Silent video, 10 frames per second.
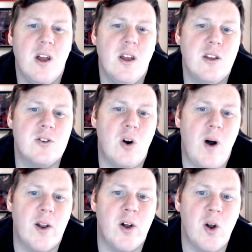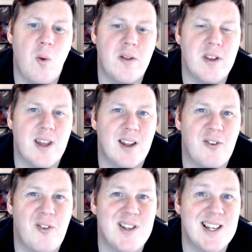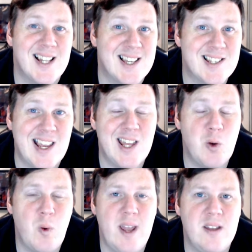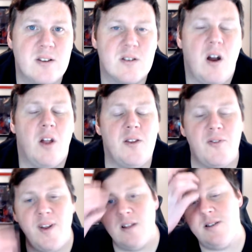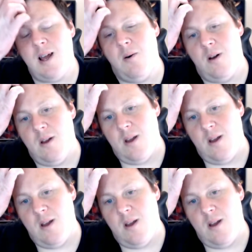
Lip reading: So I don't know whether you're going to physically see the weeds on the fields now,